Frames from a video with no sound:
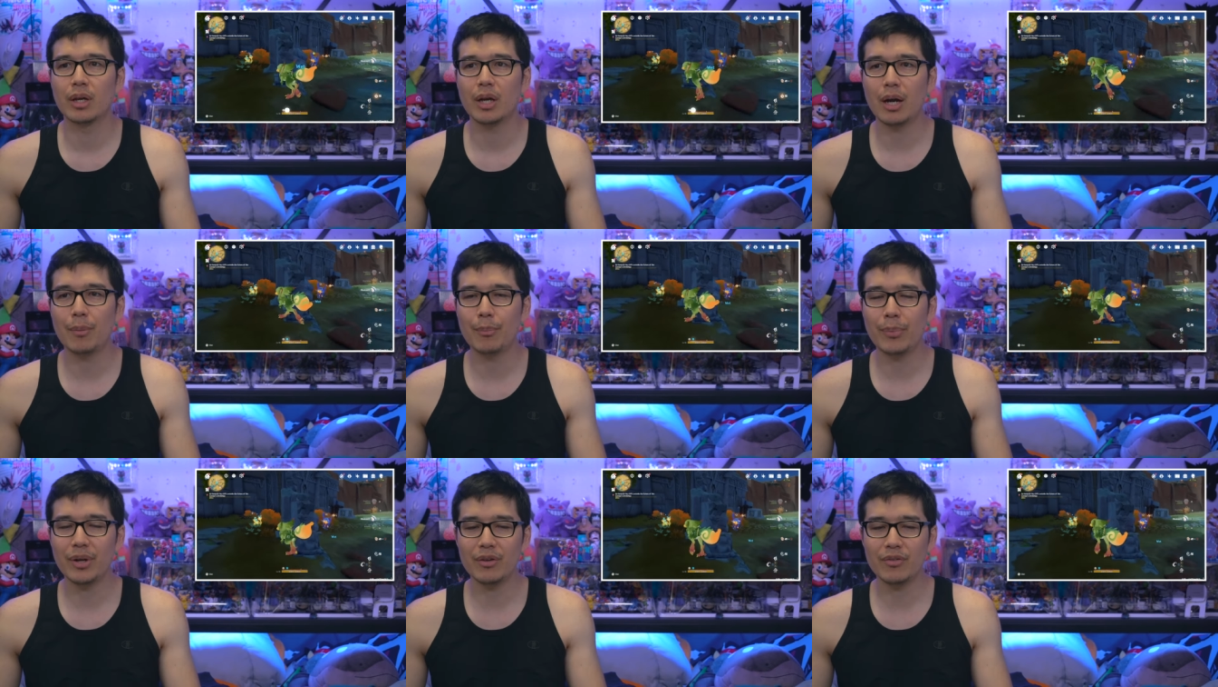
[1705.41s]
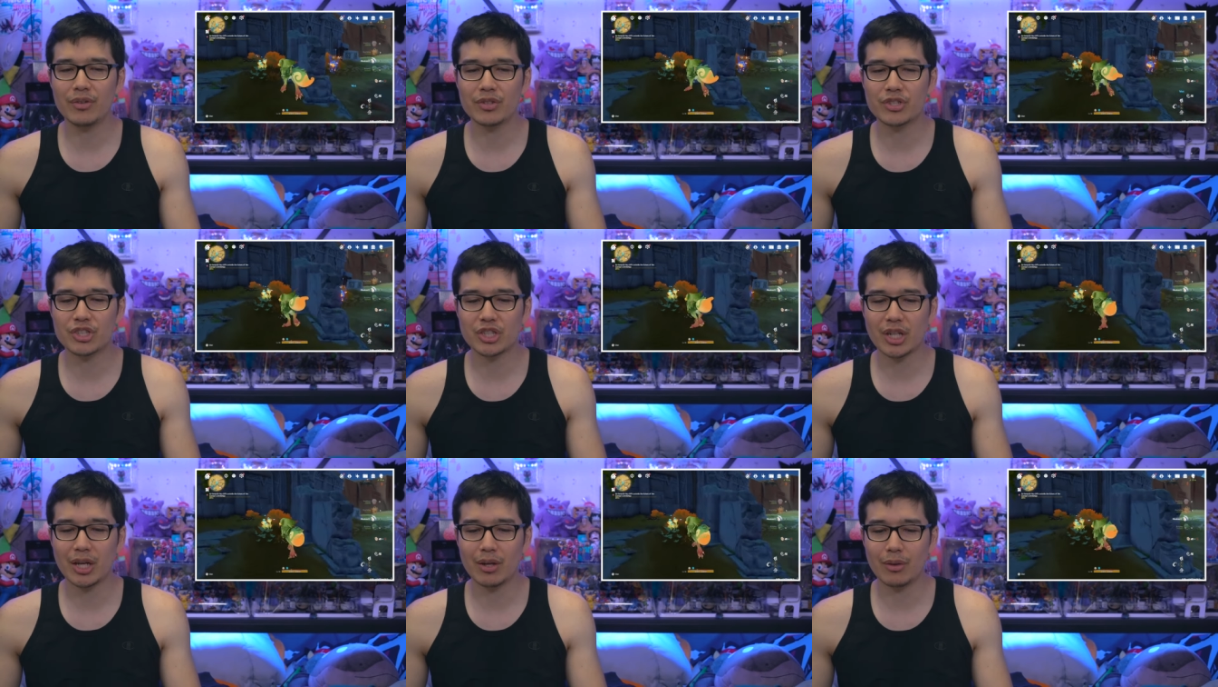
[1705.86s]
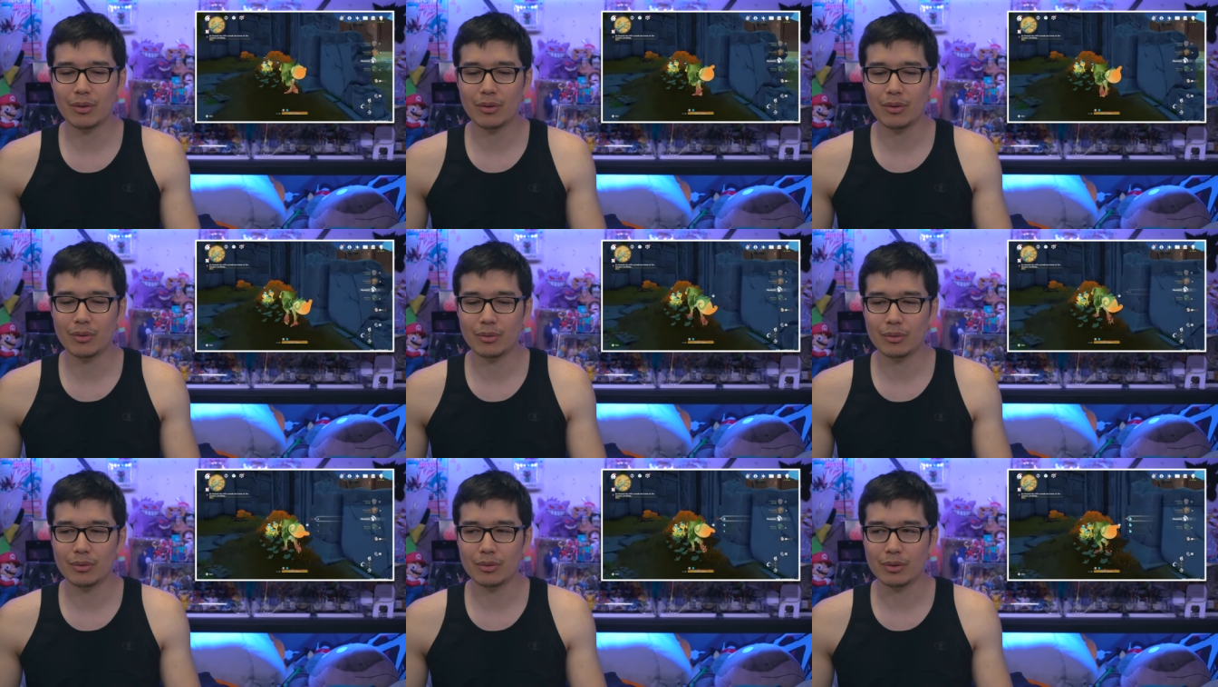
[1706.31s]
a bit of a
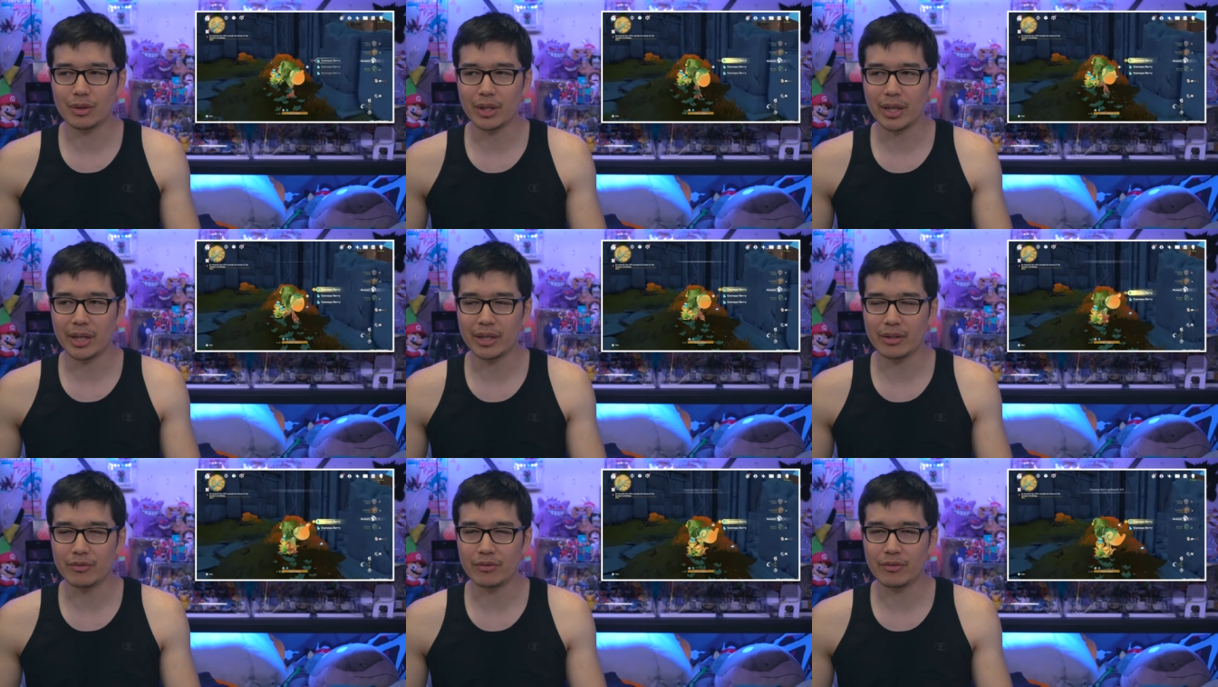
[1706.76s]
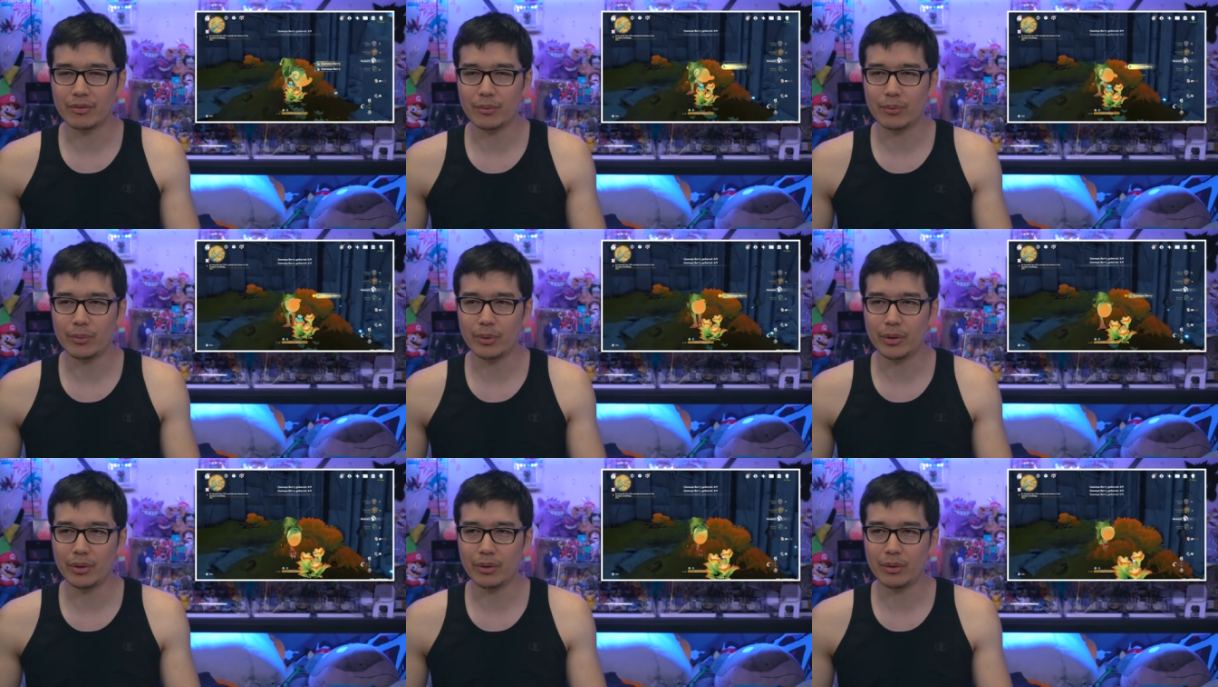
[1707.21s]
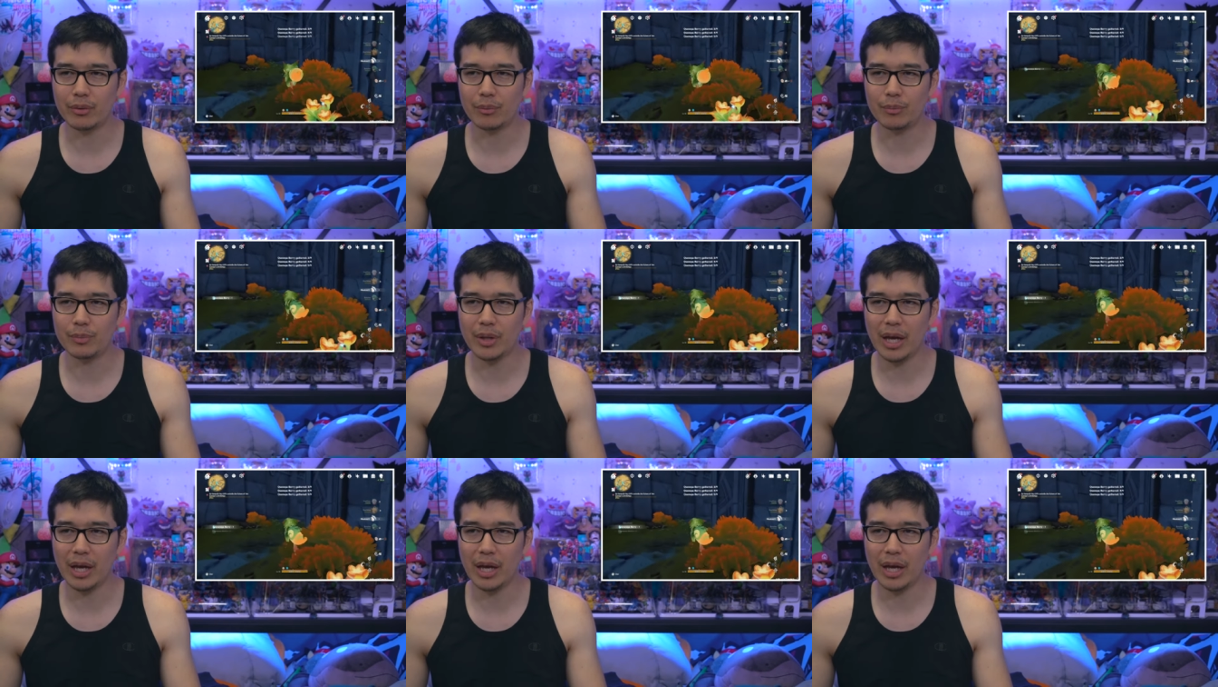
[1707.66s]
shallow lake, if you will.